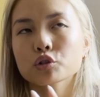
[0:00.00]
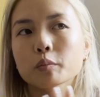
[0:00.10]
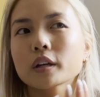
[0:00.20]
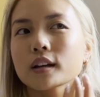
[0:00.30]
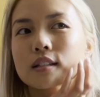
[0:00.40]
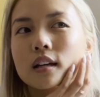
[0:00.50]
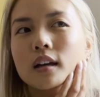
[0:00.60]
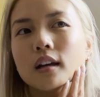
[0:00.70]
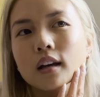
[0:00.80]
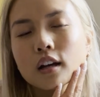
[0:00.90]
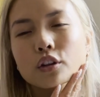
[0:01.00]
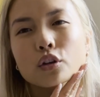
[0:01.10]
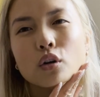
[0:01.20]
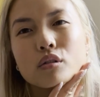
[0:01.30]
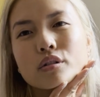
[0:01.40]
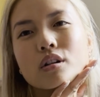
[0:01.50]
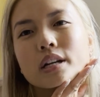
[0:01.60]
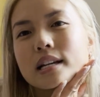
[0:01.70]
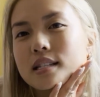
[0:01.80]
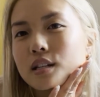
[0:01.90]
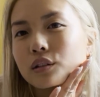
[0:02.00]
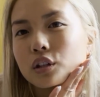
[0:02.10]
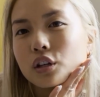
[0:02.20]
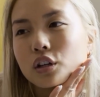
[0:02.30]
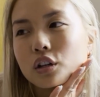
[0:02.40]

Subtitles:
because the Noro yarn isn't the